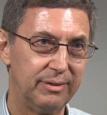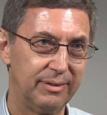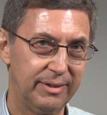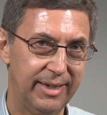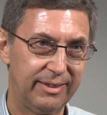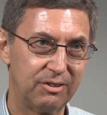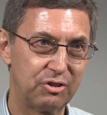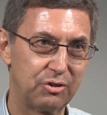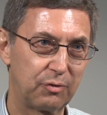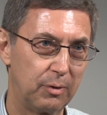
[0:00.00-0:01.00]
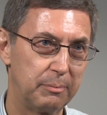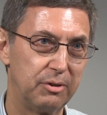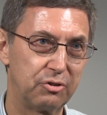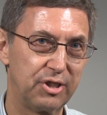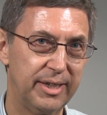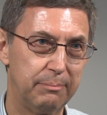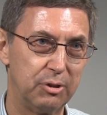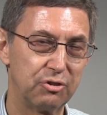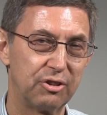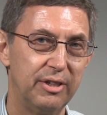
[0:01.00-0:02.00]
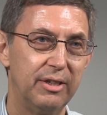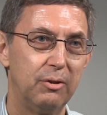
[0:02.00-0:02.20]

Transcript: analysis from those samples,